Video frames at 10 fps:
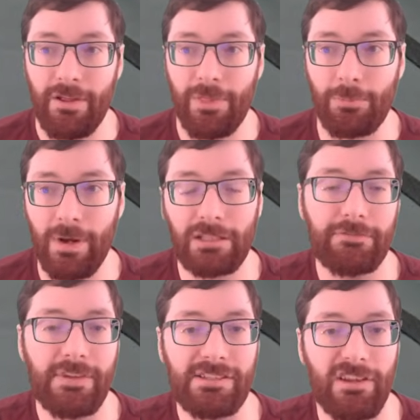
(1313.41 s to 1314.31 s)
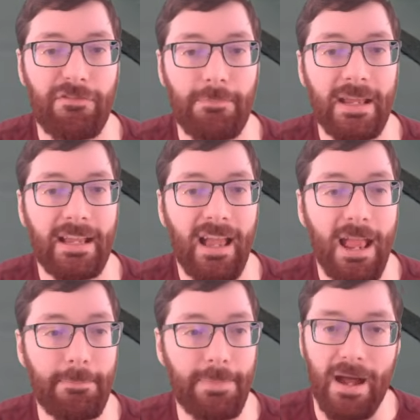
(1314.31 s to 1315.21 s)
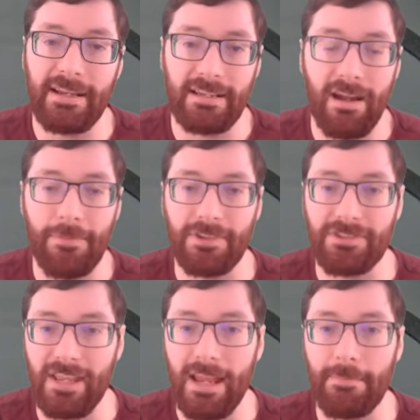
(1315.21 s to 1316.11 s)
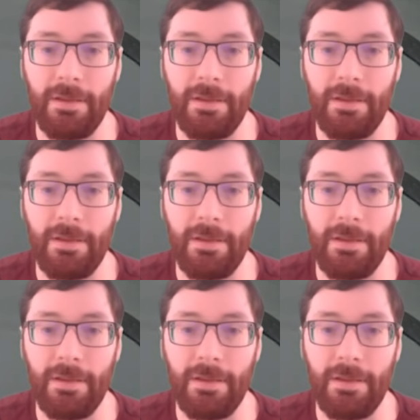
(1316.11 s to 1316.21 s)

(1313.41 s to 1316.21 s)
the relevance of making a body cut the same